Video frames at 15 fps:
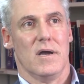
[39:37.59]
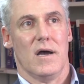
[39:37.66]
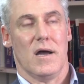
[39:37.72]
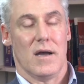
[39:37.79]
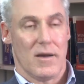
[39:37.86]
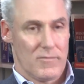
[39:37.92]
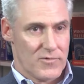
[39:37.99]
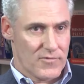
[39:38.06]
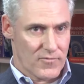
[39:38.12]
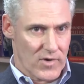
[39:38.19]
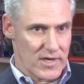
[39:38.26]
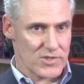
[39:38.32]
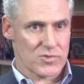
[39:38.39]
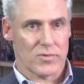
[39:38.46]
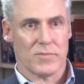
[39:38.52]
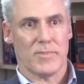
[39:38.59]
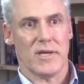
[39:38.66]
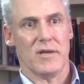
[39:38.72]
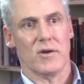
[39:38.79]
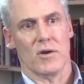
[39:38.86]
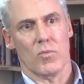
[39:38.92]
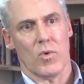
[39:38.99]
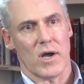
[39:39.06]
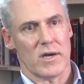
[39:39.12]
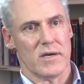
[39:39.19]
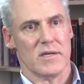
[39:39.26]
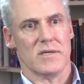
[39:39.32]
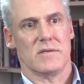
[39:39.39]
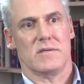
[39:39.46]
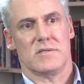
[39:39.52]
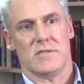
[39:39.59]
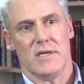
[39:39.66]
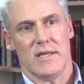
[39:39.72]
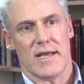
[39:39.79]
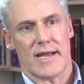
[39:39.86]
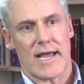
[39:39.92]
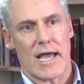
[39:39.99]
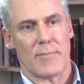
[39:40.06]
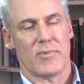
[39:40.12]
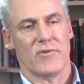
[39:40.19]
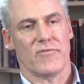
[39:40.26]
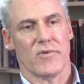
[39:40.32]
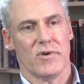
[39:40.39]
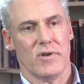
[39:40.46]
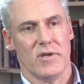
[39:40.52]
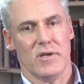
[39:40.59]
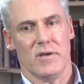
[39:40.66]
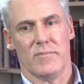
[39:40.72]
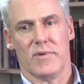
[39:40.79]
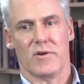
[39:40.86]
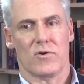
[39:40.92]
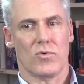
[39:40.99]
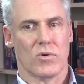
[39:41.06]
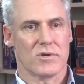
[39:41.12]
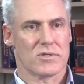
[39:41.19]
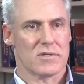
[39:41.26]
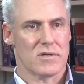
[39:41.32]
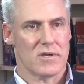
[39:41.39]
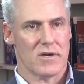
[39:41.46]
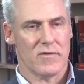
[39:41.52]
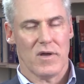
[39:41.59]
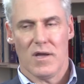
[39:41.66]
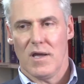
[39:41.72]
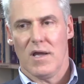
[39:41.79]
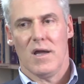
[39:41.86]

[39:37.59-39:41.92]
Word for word: I'm friends with Peter and wanted to see that happen for him, and of course the governor.